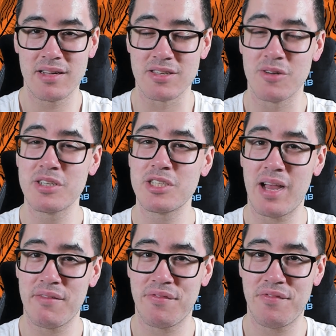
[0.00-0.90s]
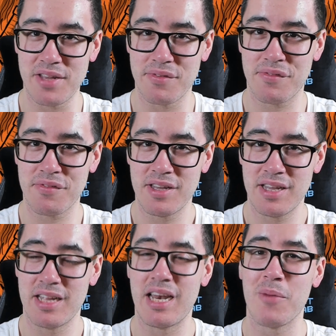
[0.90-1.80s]
as long as you have faith
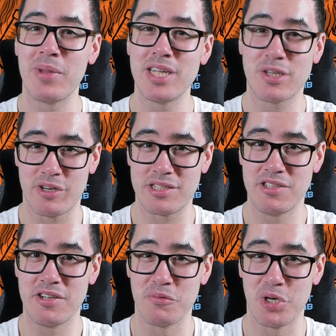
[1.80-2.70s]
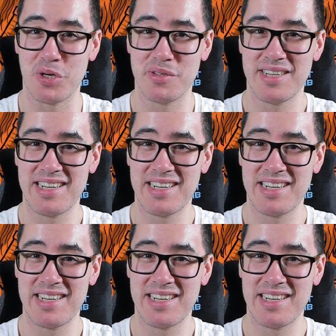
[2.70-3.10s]
in how many crits you can roll.